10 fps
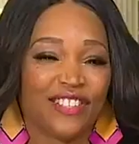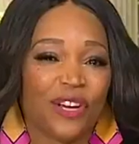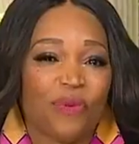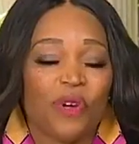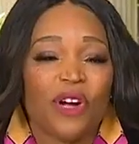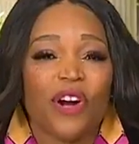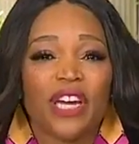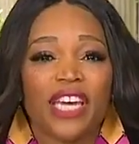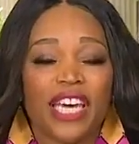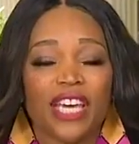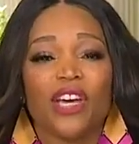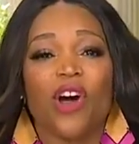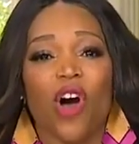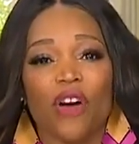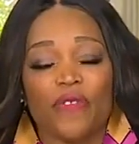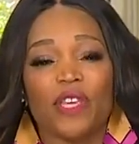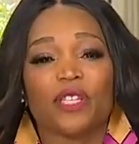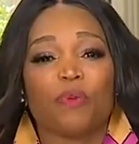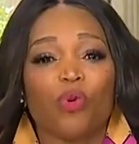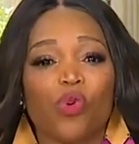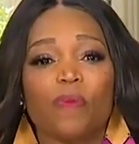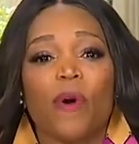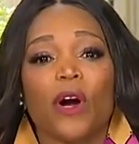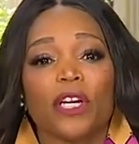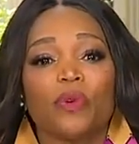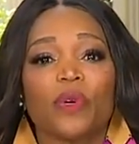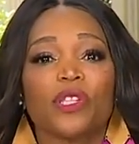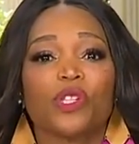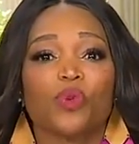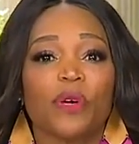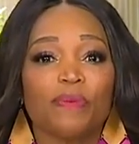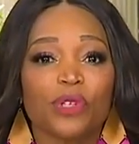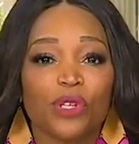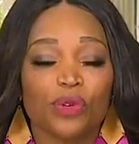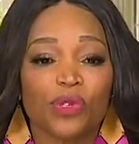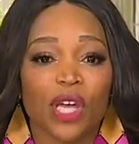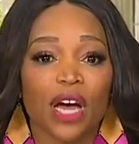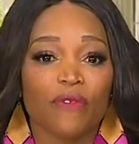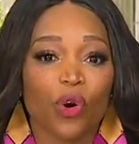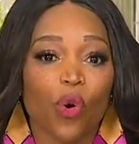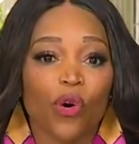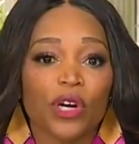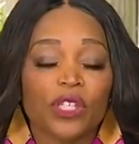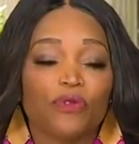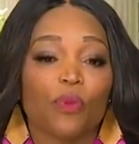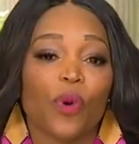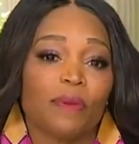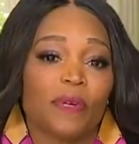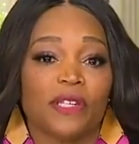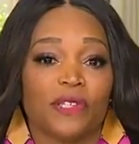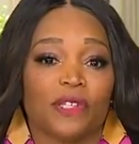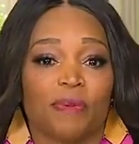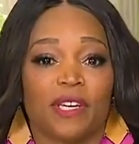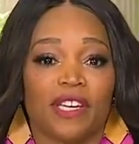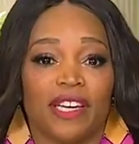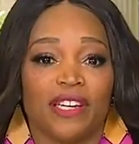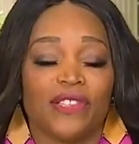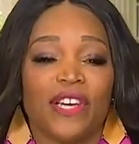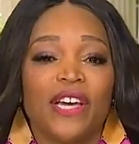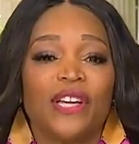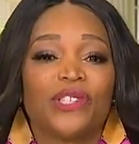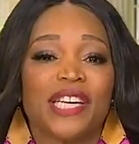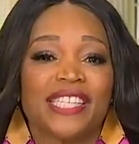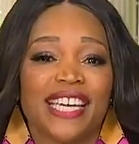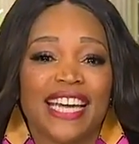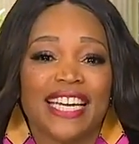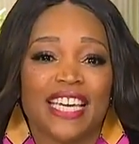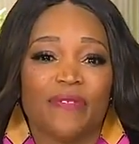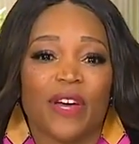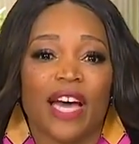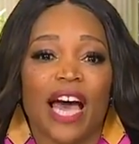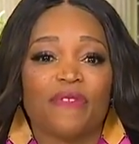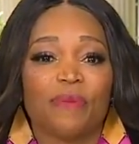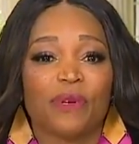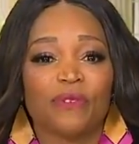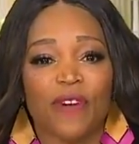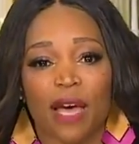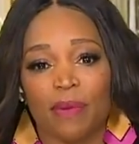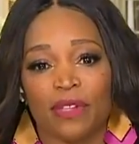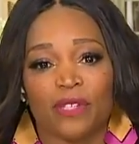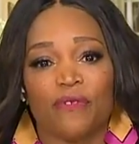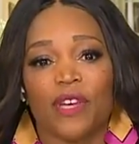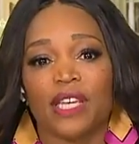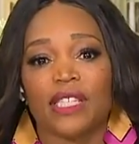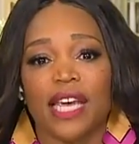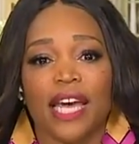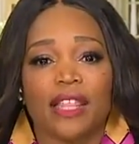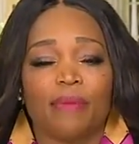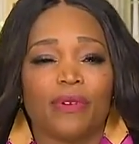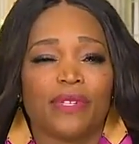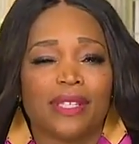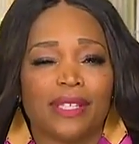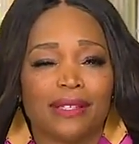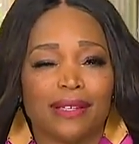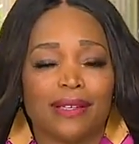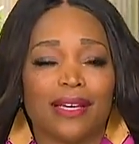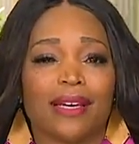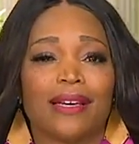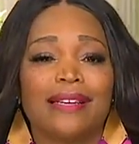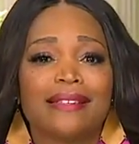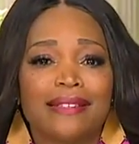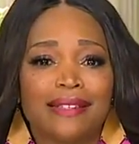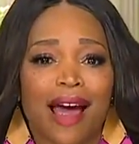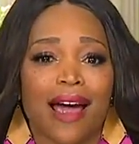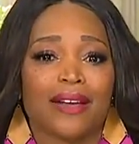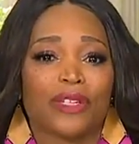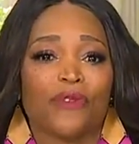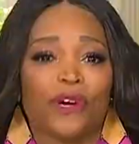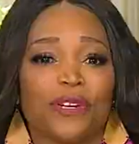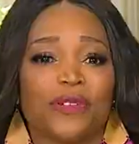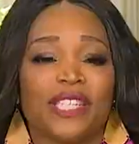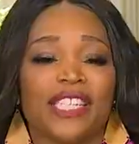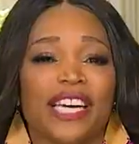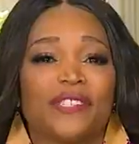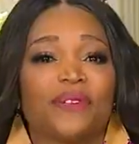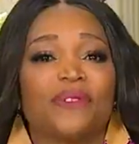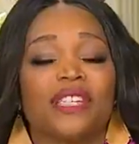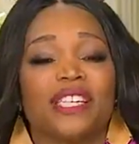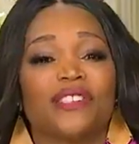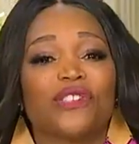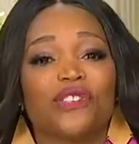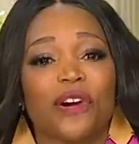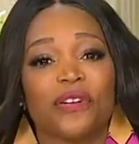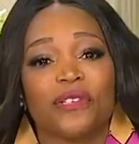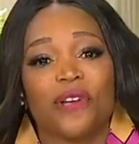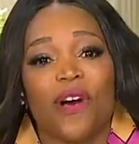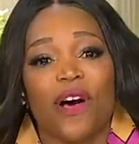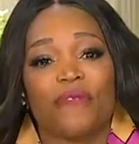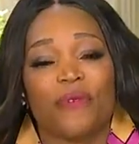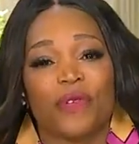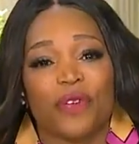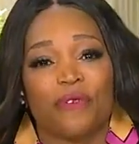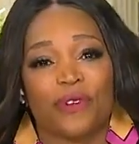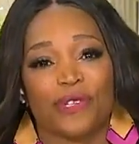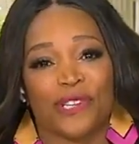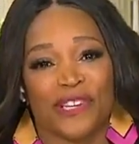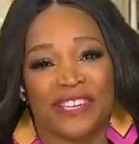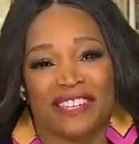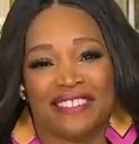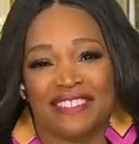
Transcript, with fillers: So we are kicking off this pool party with swimsuits, of course, from one pieces to bikinis. Tracy and Iva have the most fabulous fits and the most sizzling styles you today. So T, start us off with our first look.